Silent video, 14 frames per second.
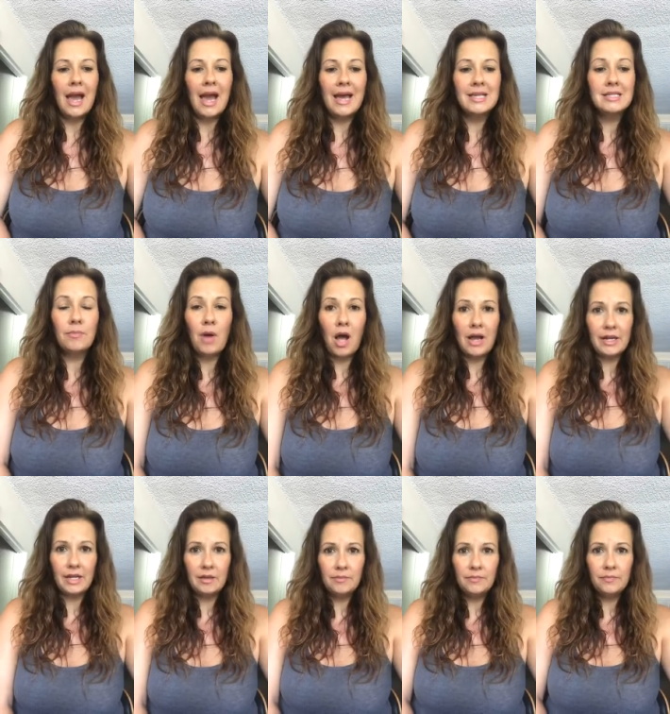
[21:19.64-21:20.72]
as a
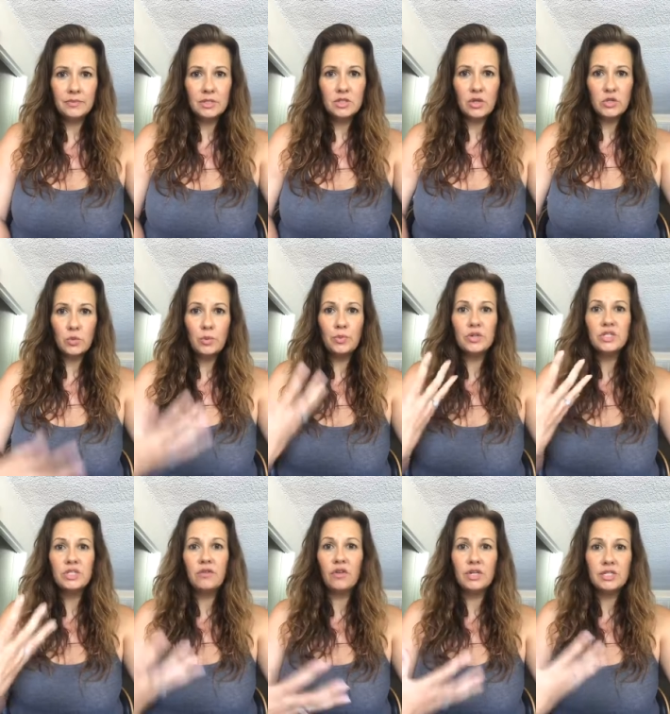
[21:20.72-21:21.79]
body, so as we
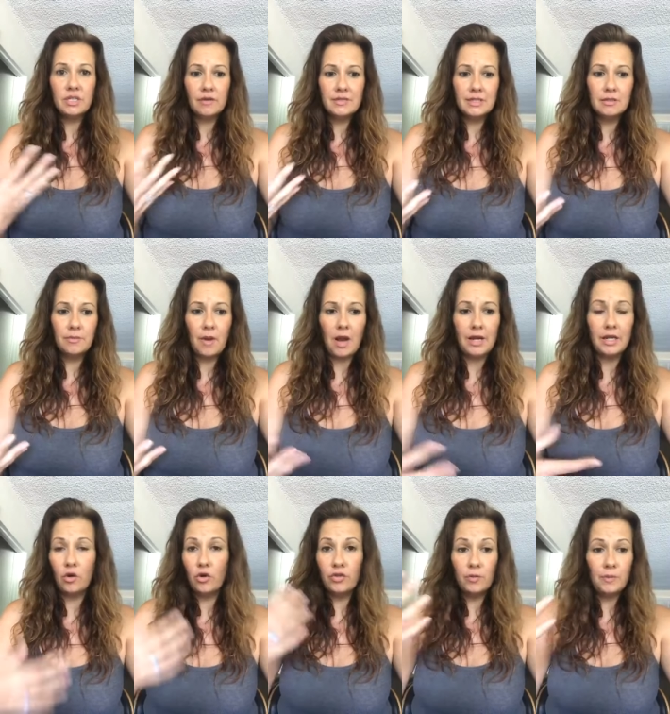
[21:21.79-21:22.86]
perceive ourselves as a
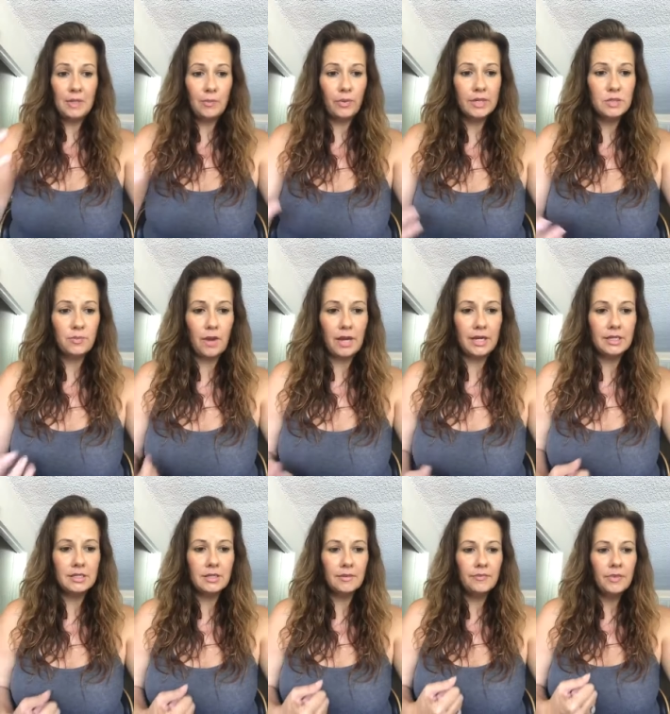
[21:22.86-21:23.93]
body or other people as
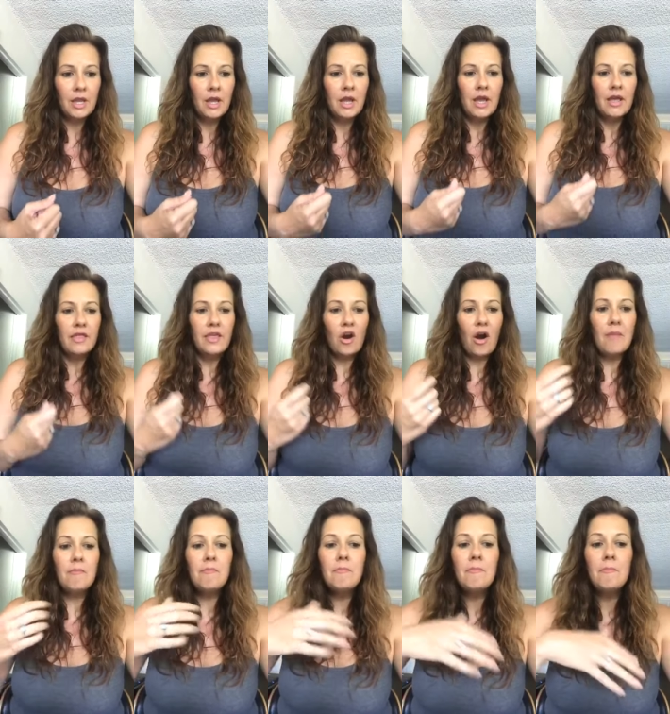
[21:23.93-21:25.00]
bodies, there are
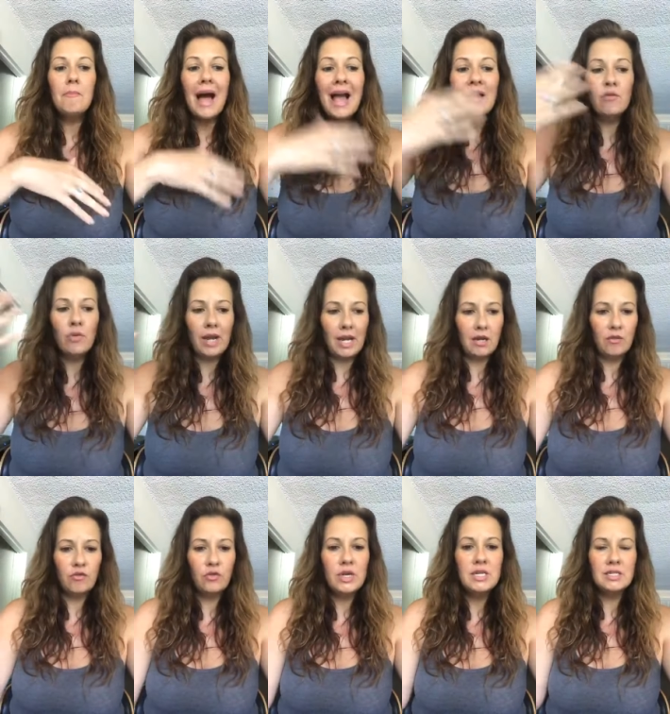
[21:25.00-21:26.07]
myriad
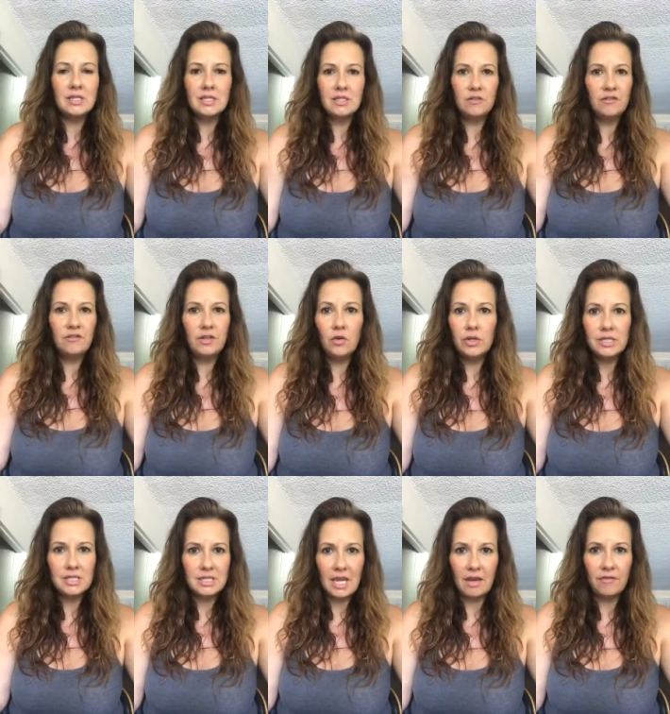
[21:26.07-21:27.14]
of reasons to feel
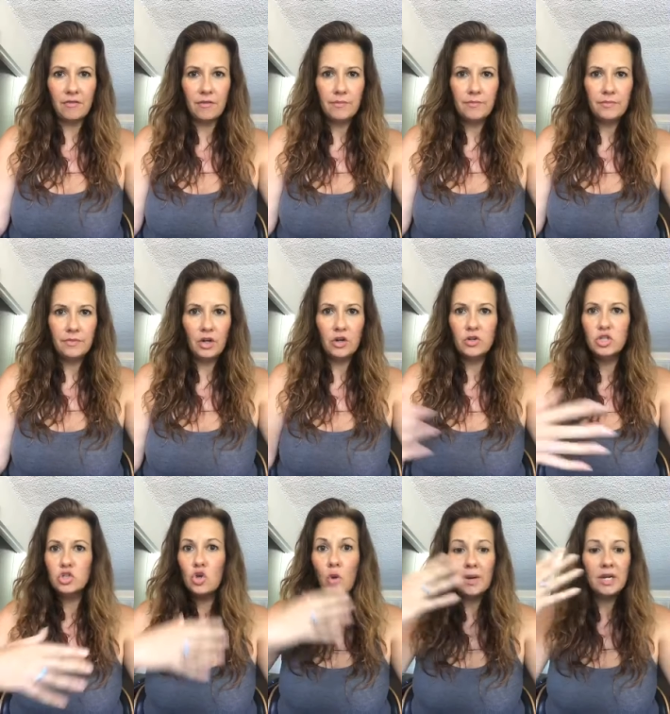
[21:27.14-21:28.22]
unsafe. There are
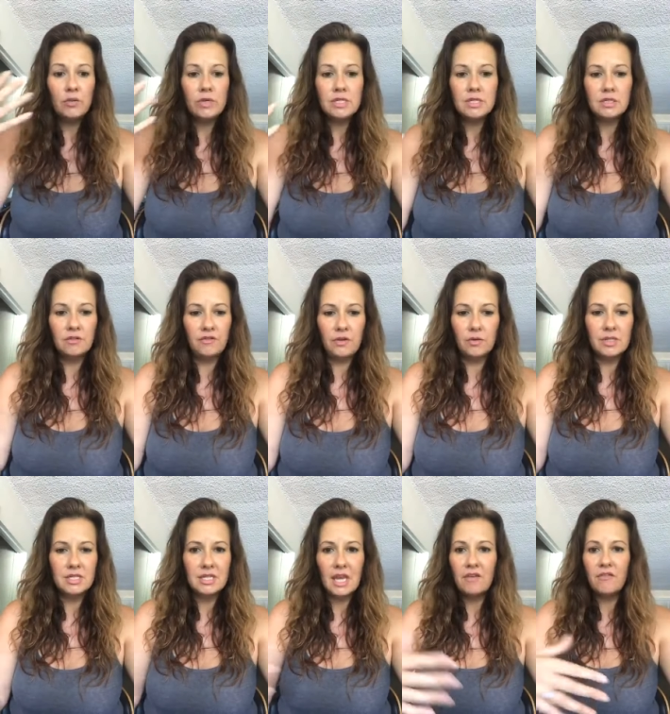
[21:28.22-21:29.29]
so many reasons to feel
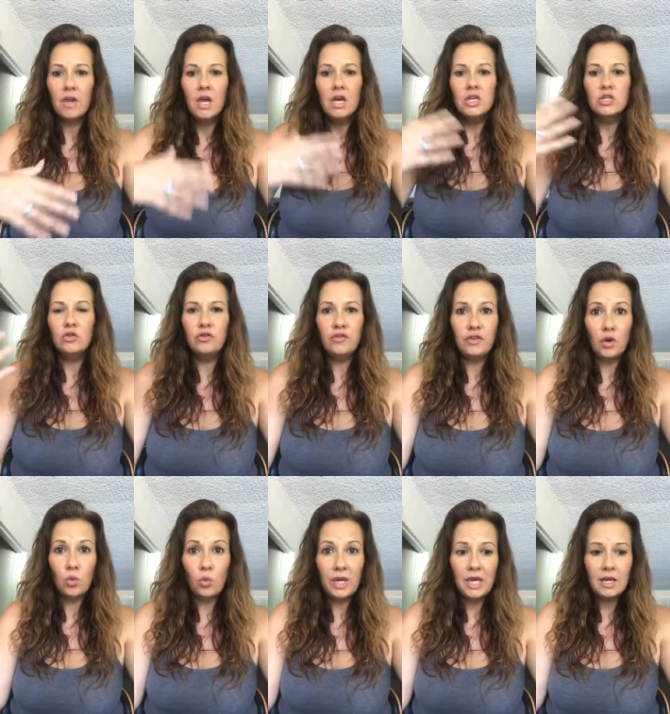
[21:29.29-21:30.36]
unsafe, to
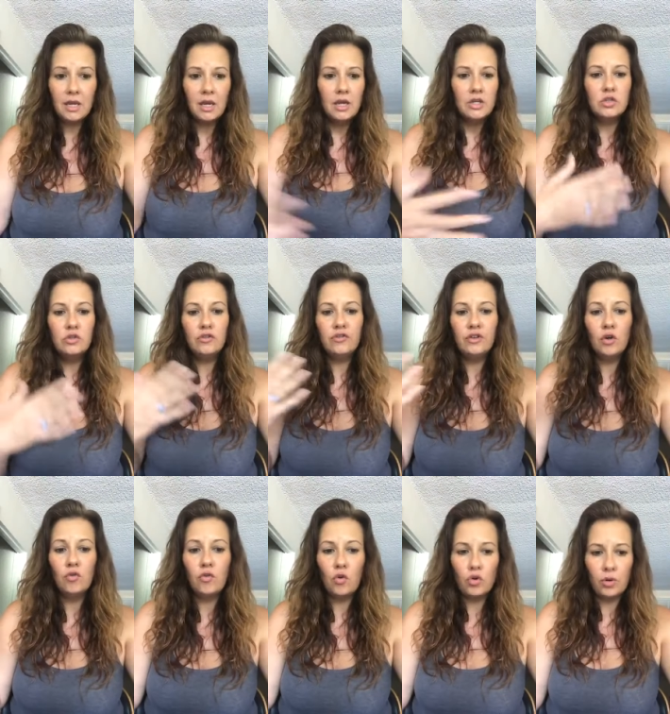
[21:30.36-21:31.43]
feel weak, to
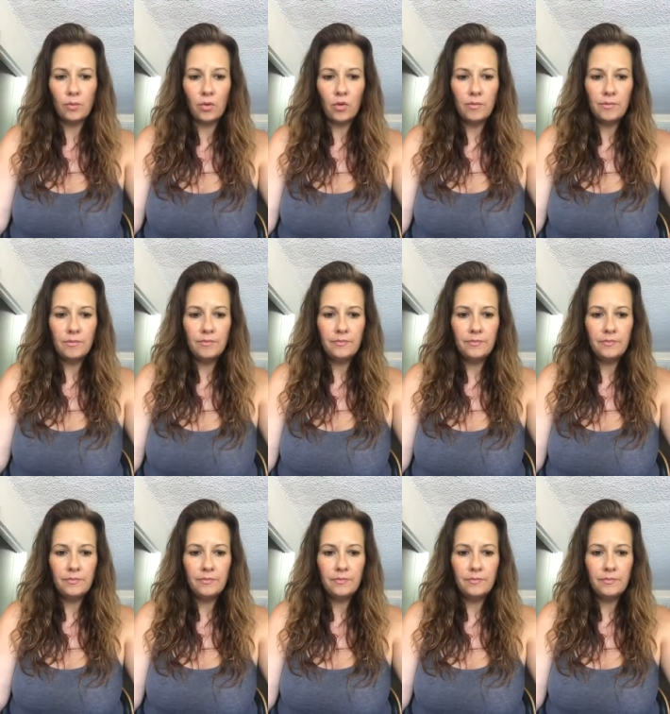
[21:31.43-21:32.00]
feel vulnerable.